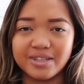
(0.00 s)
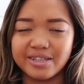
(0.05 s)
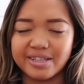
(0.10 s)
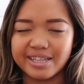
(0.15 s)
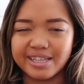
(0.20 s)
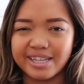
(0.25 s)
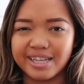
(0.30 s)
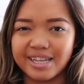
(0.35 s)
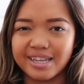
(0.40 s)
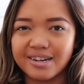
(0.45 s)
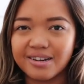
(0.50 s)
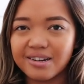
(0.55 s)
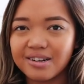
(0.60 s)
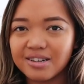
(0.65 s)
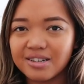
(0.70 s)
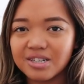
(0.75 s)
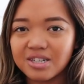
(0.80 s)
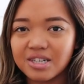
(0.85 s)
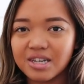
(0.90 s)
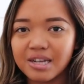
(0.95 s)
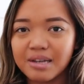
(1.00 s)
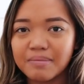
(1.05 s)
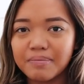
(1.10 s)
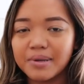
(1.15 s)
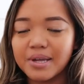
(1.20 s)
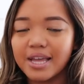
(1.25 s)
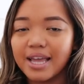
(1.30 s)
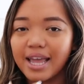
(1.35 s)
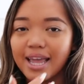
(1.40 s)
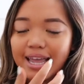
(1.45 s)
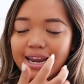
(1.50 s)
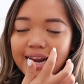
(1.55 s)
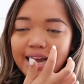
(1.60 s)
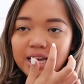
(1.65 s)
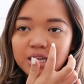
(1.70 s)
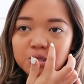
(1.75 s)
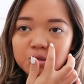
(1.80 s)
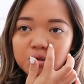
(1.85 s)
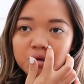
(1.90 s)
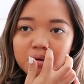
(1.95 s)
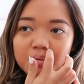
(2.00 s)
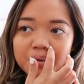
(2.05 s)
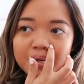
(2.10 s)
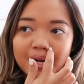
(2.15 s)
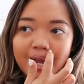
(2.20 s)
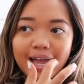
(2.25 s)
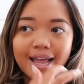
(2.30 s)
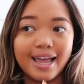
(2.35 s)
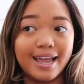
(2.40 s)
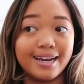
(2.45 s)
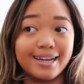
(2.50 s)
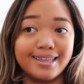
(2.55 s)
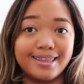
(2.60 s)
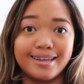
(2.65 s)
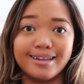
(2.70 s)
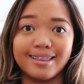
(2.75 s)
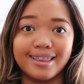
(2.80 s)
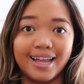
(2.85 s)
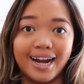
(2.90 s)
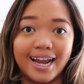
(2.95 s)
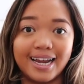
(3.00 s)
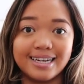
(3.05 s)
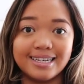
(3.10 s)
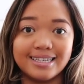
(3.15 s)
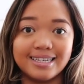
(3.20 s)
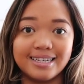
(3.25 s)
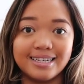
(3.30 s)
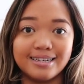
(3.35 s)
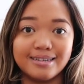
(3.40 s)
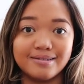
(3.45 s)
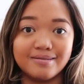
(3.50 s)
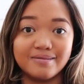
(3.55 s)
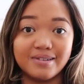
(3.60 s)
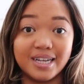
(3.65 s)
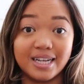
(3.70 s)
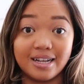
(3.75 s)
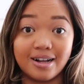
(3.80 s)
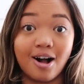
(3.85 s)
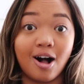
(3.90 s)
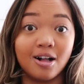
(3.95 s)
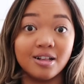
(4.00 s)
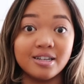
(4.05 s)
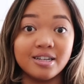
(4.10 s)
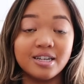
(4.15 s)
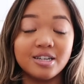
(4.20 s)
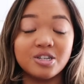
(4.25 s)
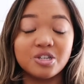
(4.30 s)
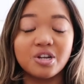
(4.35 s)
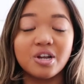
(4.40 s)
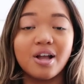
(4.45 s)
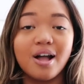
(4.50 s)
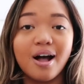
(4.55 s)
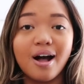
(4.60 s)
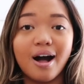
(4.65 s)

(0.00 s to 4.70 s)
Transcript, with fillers: leadership in high school, but not anything that I did in college.